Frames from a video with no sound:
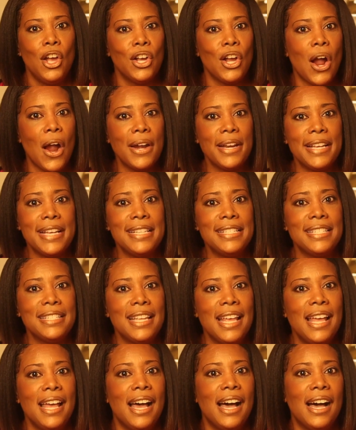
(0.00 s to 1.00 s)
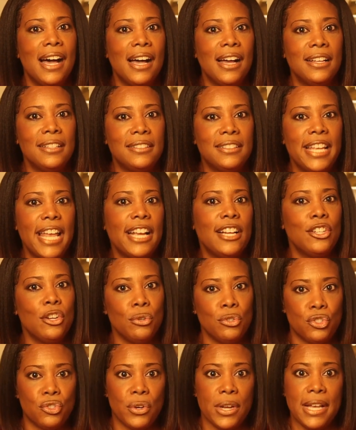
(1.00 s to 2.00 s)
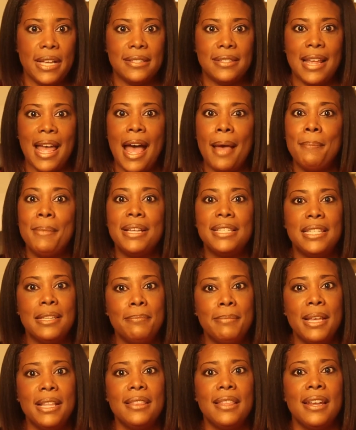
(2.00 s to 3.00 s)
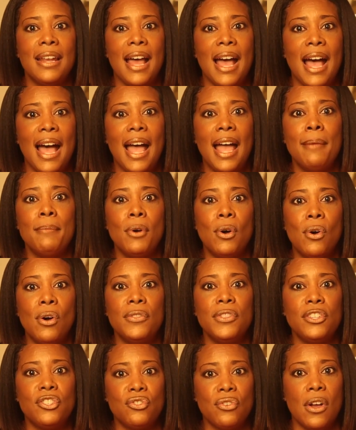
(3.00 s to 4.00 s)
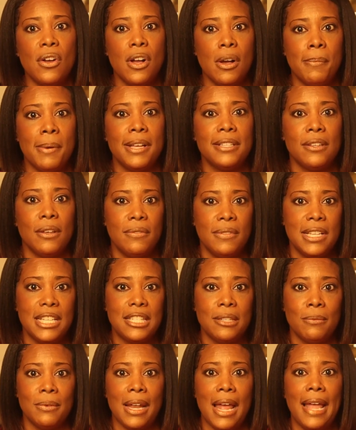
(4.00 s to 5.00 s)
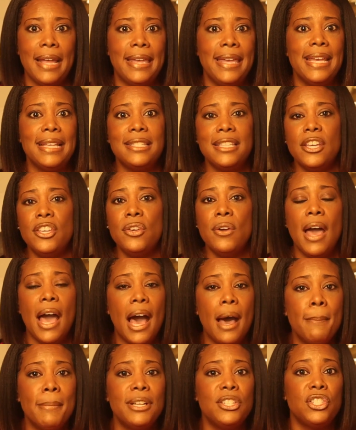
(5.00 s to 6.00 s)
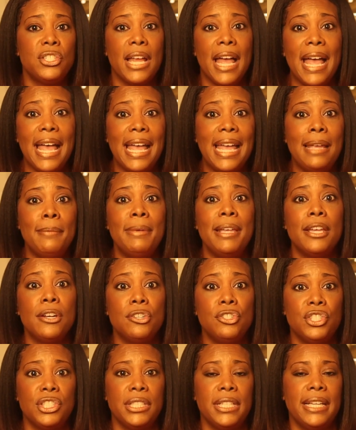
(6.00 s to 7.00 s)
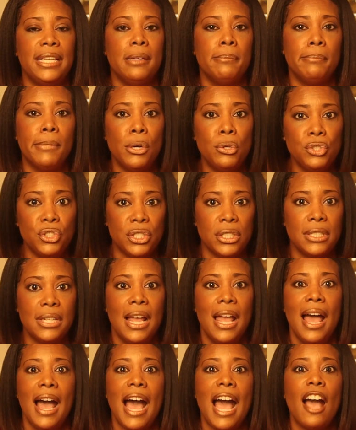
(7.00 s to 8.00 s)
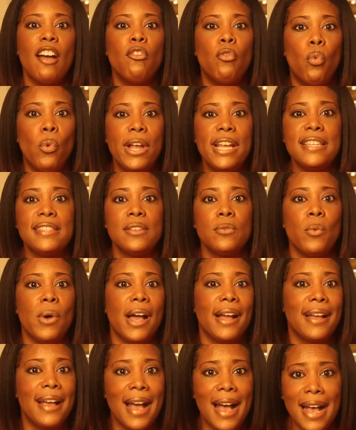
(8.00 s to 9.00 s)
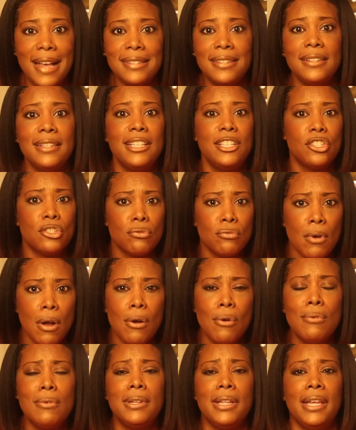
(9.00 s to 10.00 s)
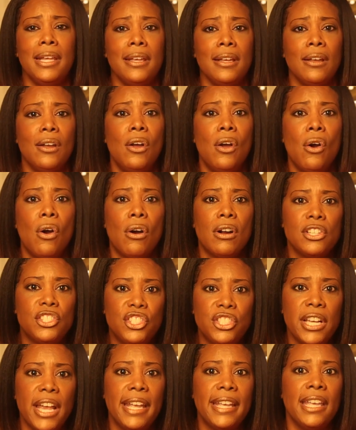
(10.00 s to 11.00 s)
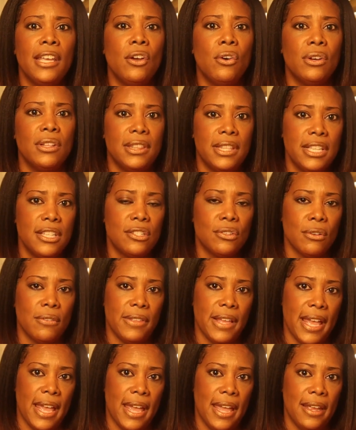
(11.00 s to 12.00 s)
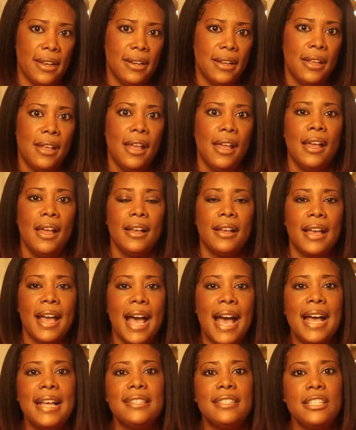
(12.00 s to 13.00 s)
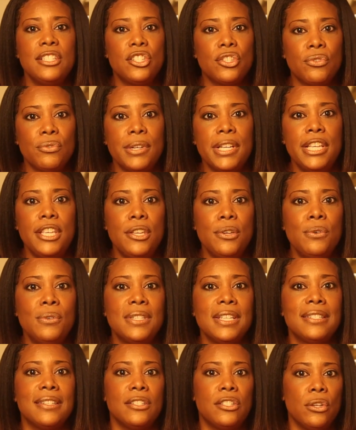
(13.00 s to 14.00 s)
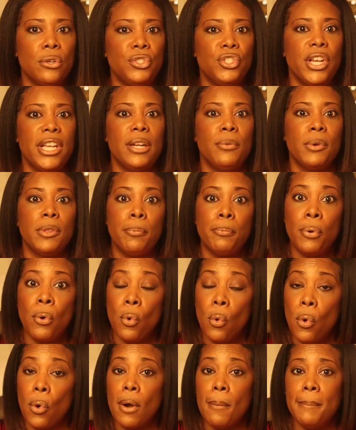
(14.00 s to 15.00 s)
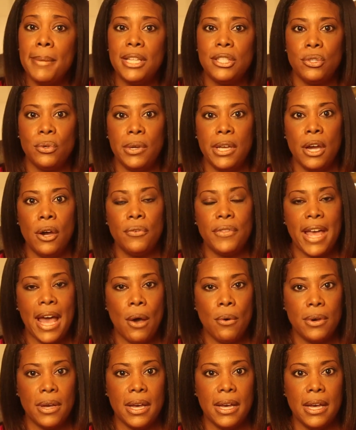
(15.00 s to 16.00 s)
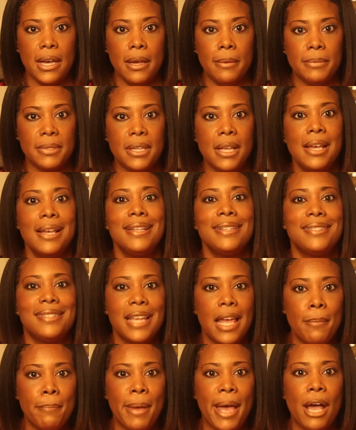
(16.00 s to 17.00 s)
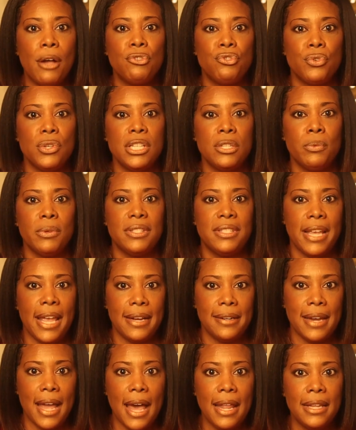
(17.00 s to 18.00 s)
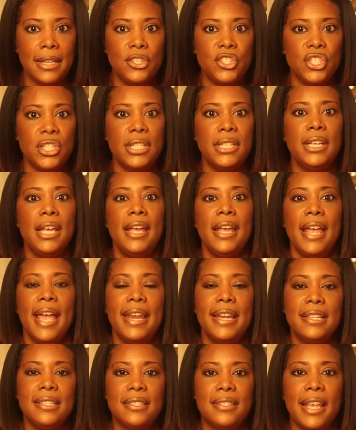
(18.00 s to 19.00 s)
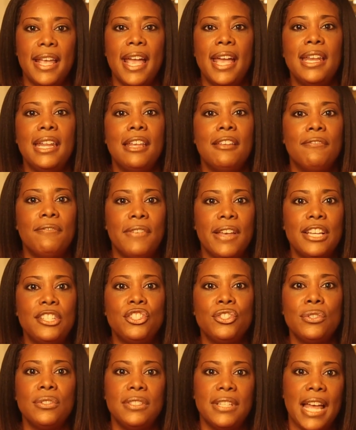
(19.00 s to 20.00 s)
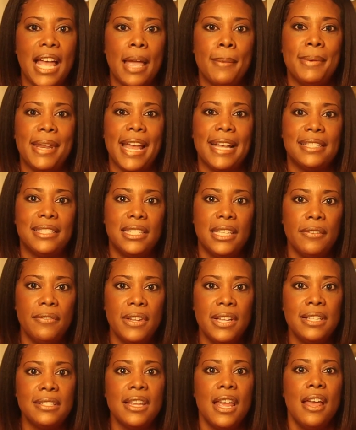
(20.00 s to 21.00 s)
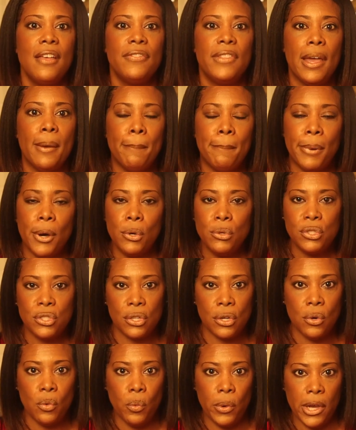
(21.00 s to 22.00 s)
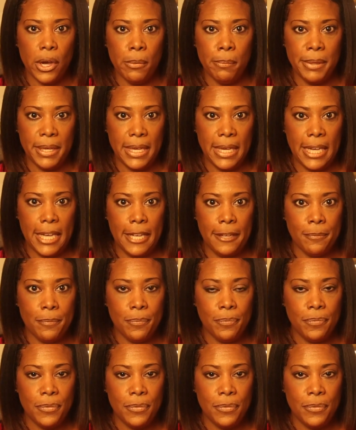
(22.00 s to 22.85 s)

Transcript: Guard against techno stress. I must admit that I'm on the struggle bus on this one. I can't tell you how much time, energy, and emotion I've wasted while constantly scrolling or checking on this or that. Constant screen use is associated with poor mental health outcomes. Set boundaries with technology and instead invest your time in activities that bolster well-being.